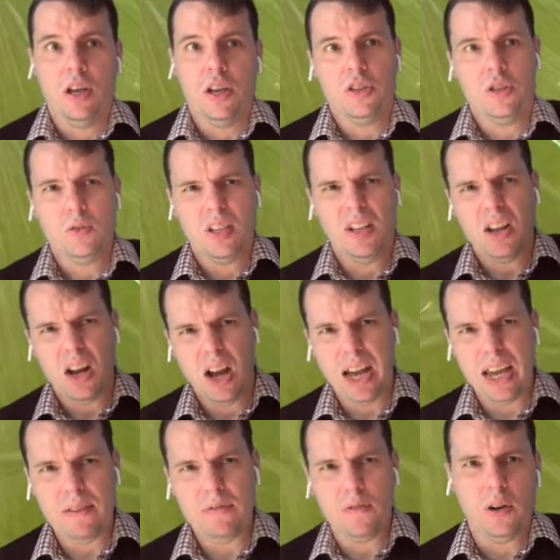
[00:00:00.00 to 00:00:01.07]
Use a
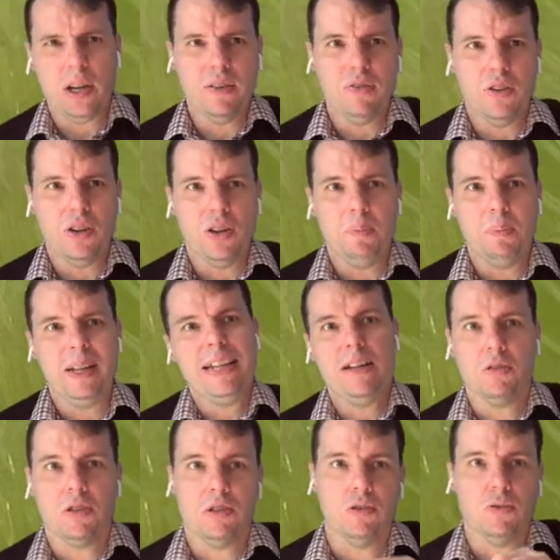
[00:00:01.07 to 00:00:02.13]
knife or even
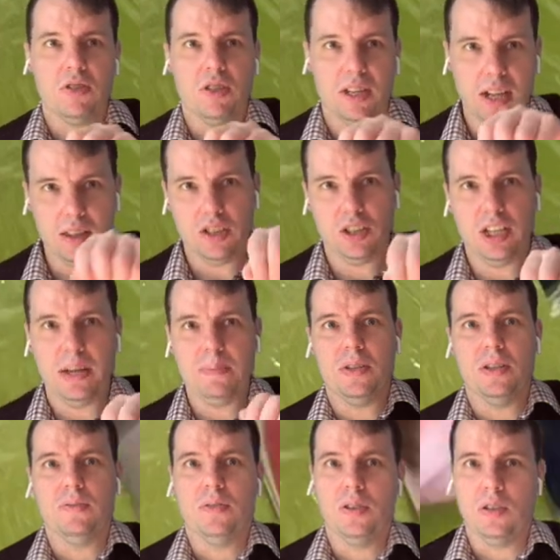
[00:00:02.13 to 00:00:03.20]
Play-Doh tools to cut the shapes
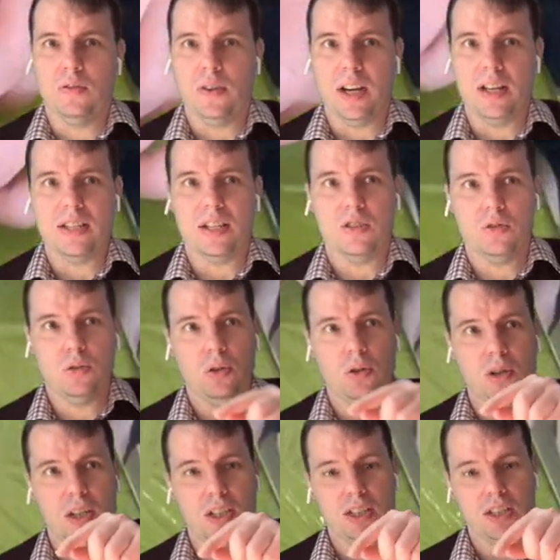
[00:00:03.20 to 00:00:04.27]
of your vase and
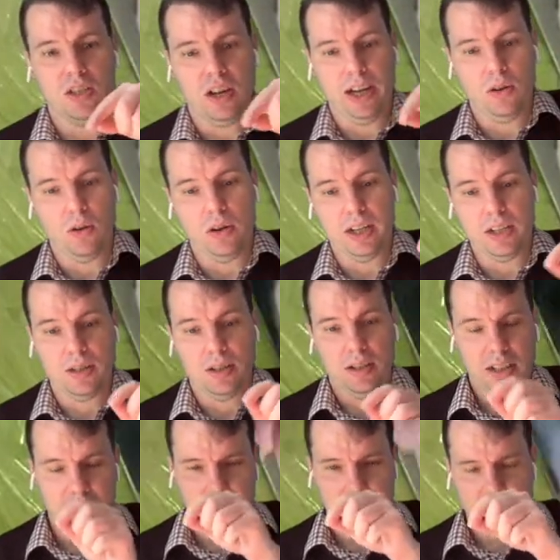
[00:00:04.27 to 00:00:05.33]
draw a design on it.
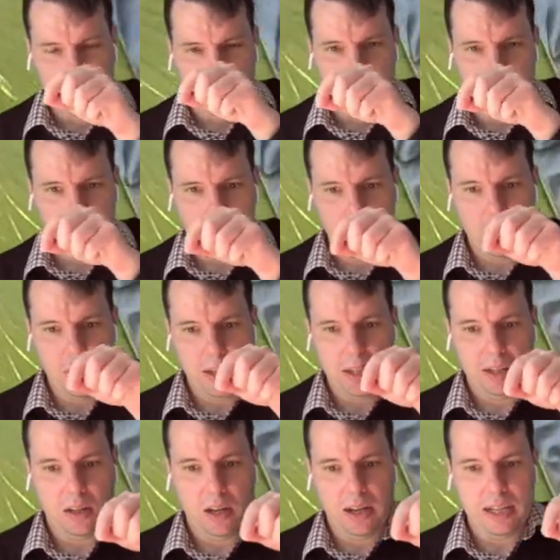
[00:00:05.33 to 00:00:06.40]
Cut
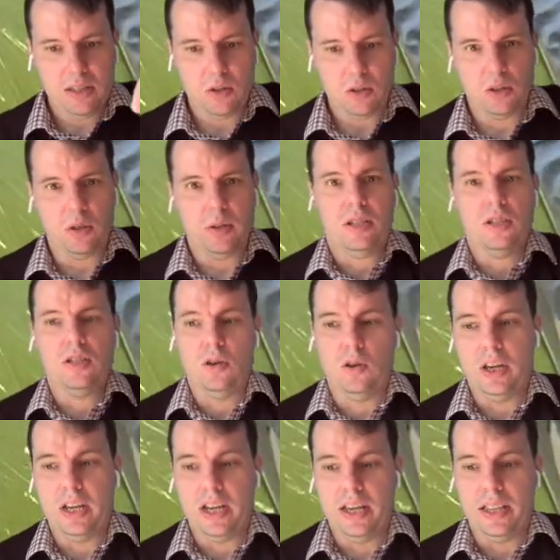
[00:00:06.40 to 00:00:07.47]
thin lines onto it so
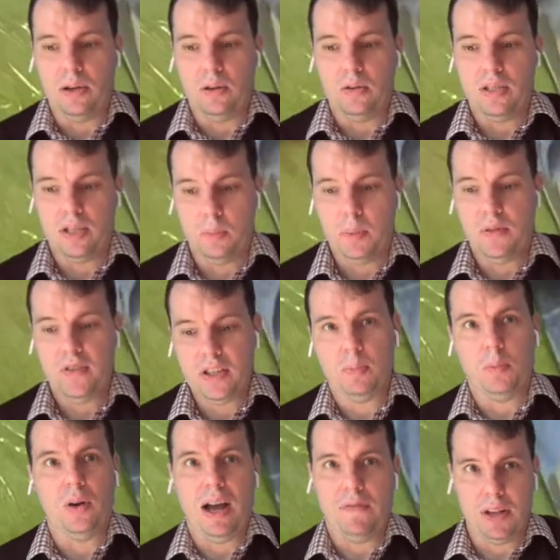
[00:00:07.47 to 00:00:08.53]
they'll still be
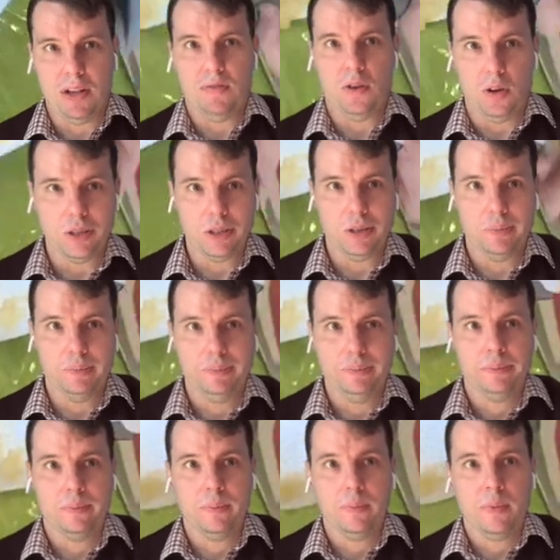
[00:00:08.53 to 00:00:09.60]
visible after they've cooked.
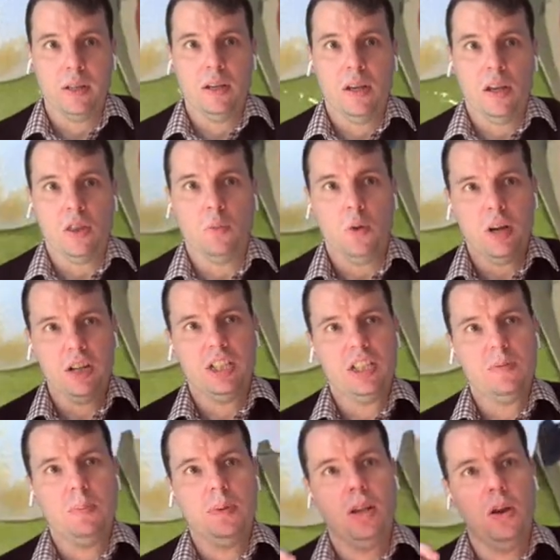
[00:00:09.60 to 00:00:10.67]
The
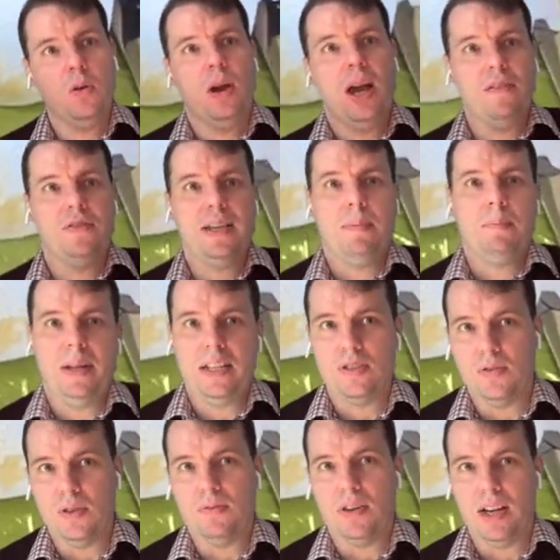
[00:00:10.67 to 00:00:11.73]
worksheets below have templates
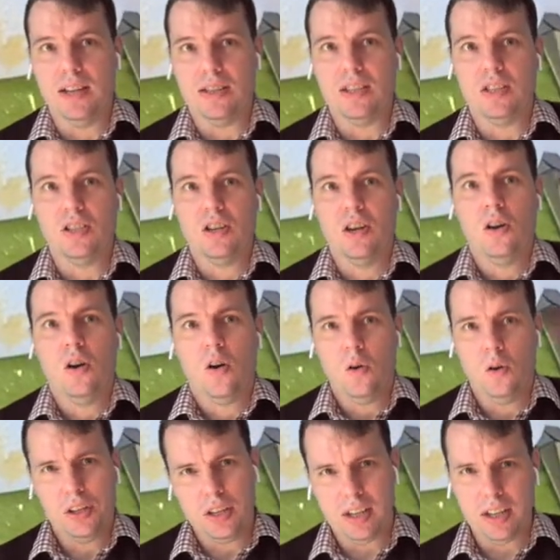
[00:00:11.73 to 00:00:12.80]
for the vases,
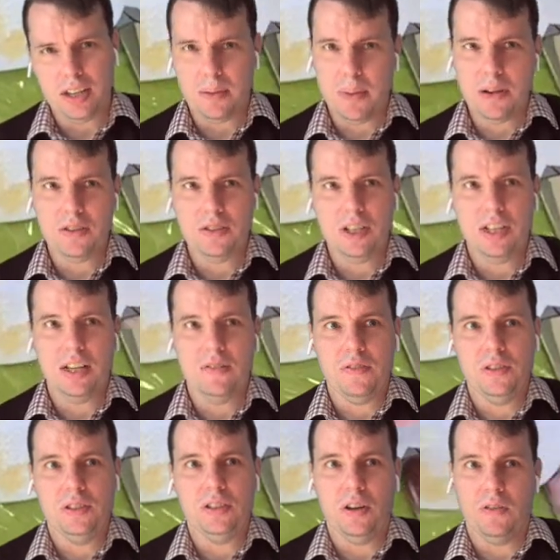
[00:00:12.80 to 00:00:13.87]
or you can cut them out if
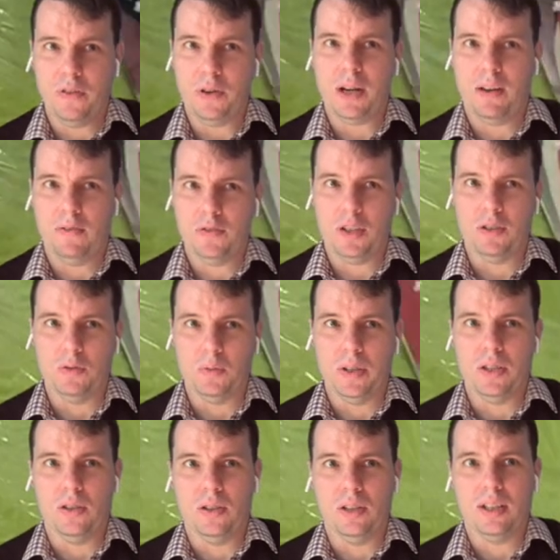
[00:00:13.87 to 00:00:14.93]
you don't feel confident with
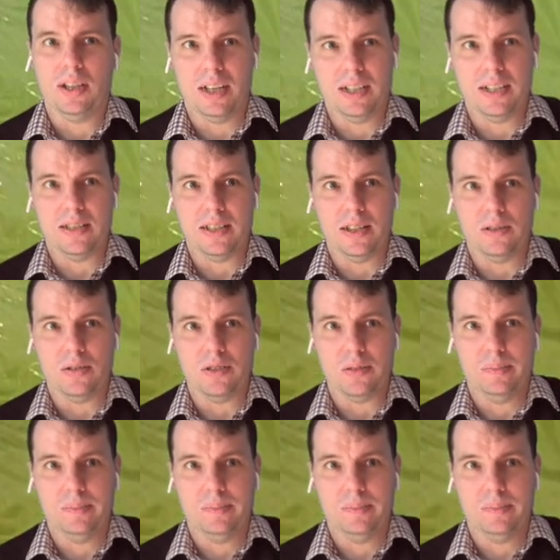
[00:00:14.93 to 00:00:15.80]
your cutting skills.